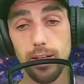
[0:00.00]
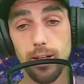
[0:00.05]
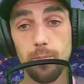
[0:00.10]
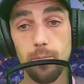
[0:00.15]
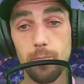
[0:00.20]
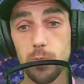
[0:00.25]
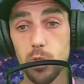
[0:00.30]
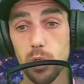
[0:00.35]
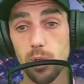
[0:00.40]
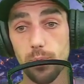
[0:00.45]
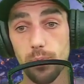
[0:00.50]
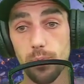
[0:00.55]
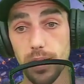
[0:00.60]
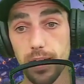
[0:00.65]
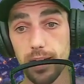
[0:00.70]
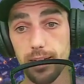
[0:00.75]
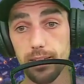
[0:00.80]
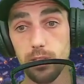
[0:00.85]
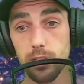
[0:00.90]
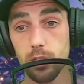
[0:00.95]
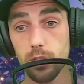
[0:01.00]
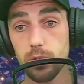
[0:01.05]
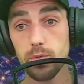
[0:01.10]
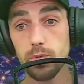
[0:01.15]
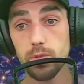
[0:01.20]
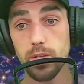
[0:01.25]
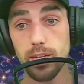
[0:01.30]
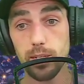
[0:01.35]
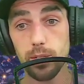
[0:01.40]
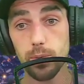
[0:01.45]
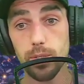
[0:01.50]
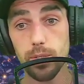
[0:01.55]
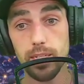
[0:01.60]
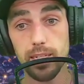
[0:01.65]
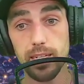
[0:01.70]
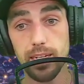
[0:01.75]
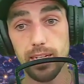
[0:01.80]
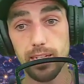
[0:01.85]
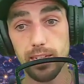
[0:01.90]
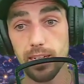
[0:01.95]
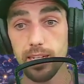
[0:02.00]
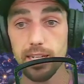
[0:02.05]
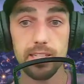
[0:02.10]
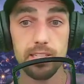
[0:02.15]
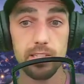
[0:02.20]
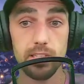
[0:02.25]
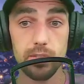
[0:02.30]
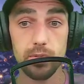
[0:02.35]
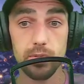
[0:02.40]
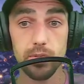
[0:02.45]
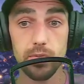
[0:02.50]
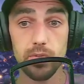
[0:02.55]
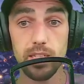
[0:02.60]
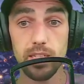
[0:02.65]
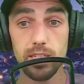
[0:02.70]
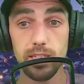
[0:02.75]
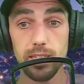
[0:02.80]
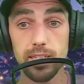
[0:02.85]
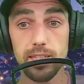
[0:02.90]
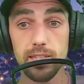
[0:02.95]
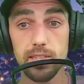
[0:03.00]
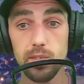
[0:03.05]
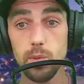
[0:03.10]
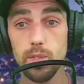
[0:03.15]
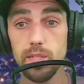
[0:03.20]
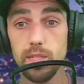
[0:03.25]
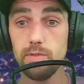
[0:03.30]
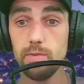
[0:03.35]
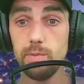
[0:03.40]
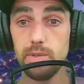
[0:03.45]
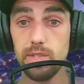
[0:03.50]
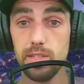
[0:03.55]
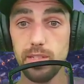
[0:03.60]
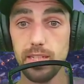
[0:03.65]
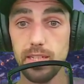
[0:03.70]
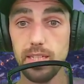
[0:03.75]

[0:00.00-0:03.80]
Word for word: So not too far away, that uh, just 15 days away from today.